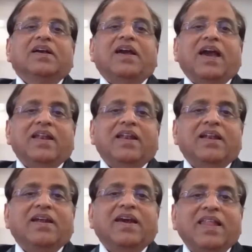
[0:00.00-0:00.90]

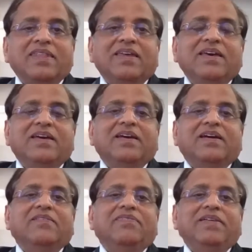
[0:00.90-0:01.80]
Can
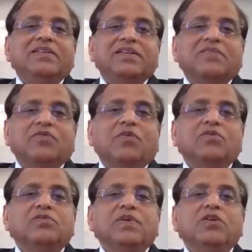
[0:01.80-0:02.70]
the feature
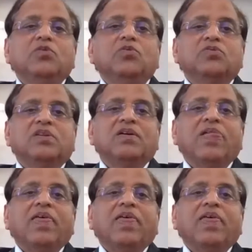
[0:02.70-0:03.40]
phones be used